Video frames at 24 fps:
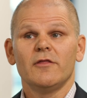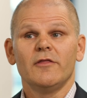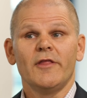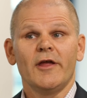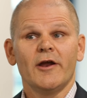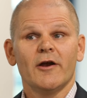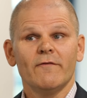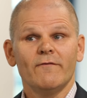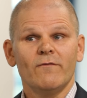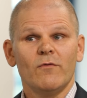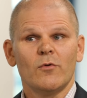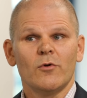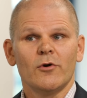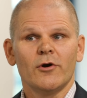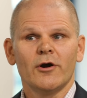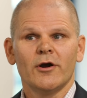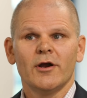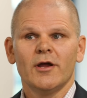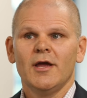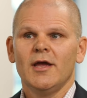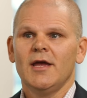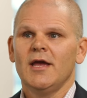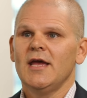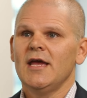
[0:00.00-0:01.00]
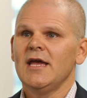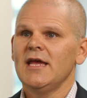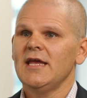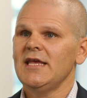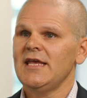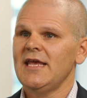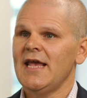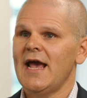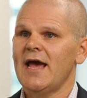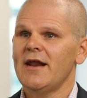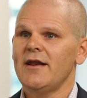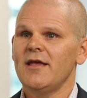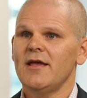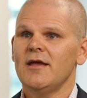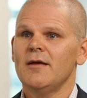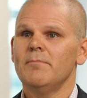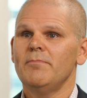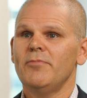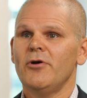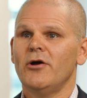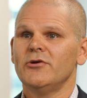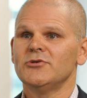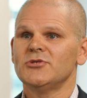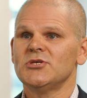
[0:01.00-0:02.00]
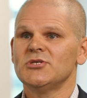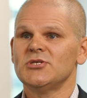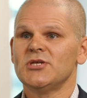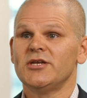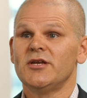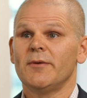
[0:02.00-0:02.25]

Therefore, Canada imposes